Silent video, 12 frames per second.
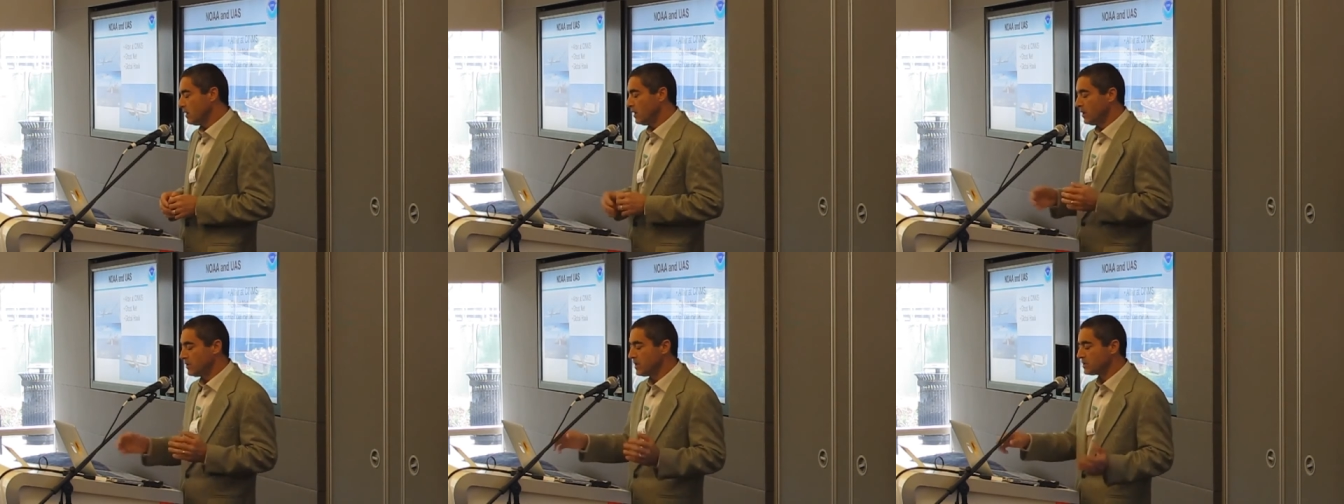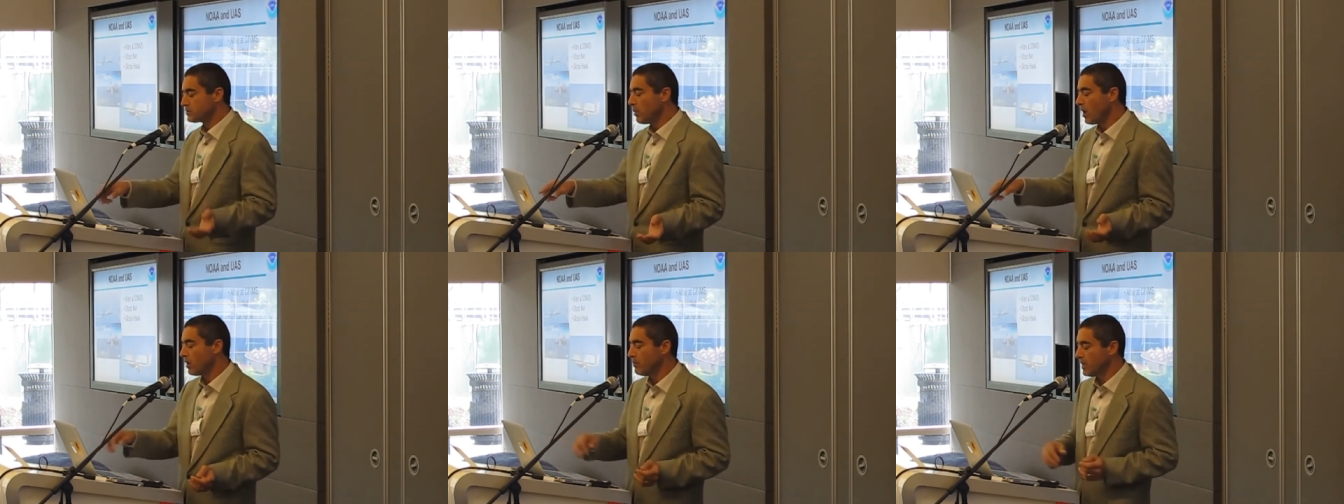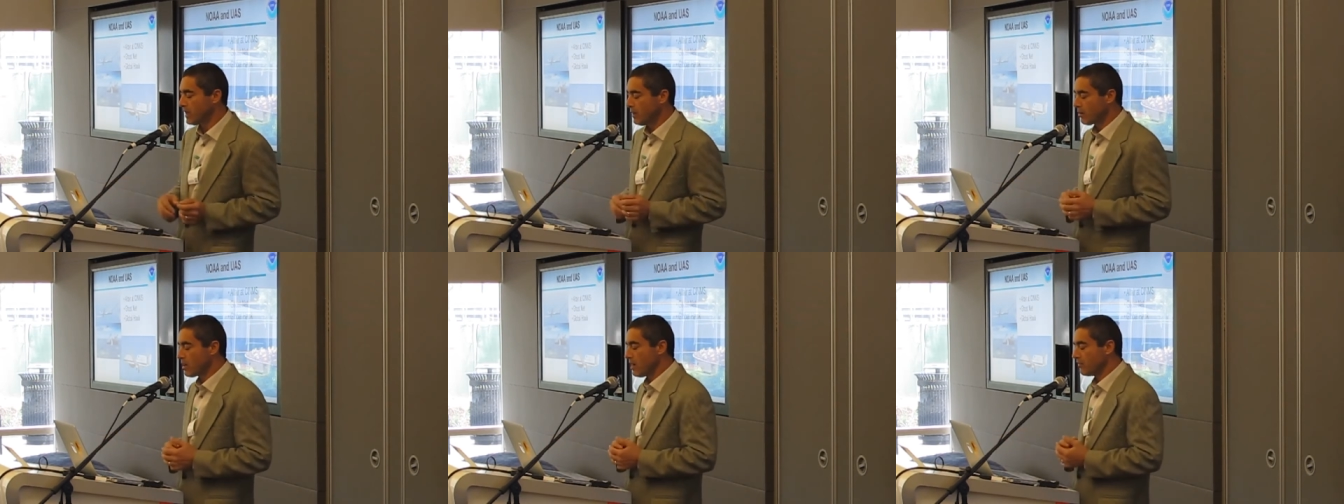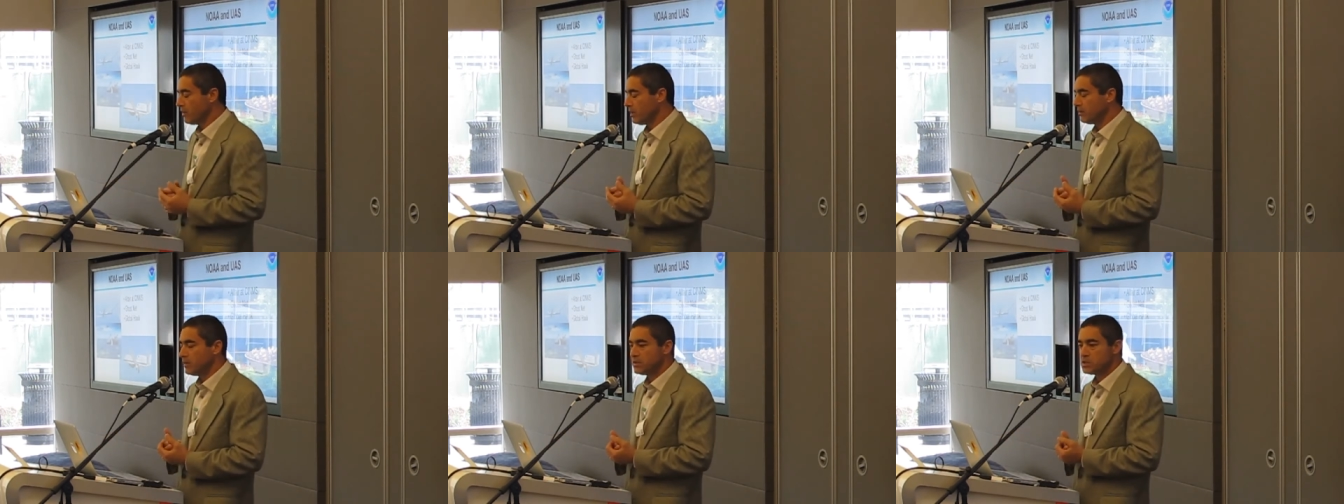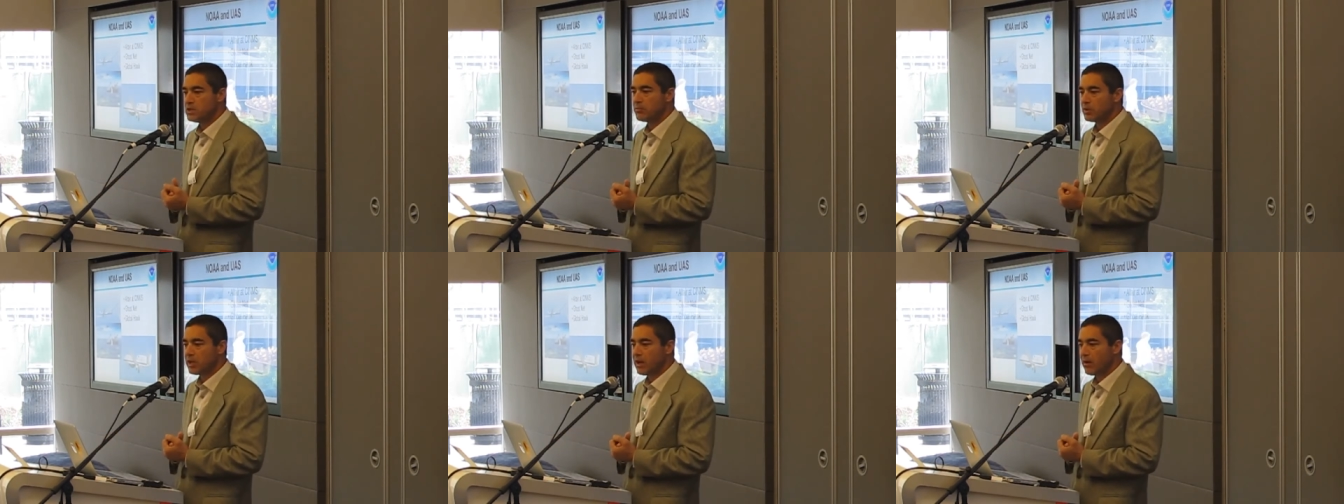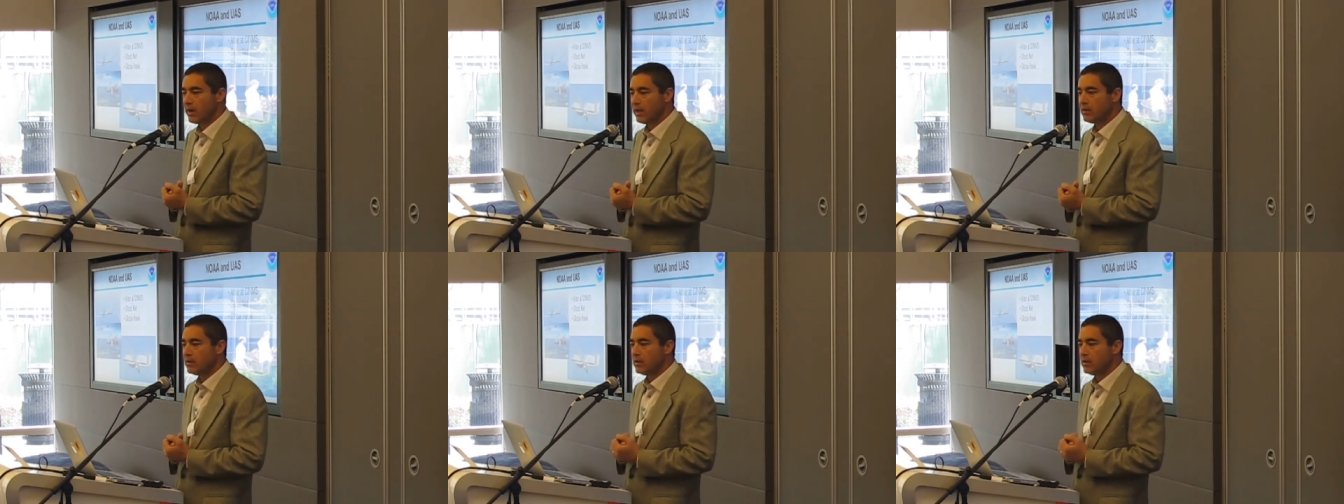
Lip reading: And then a small unmanned aircraft that the ship would carry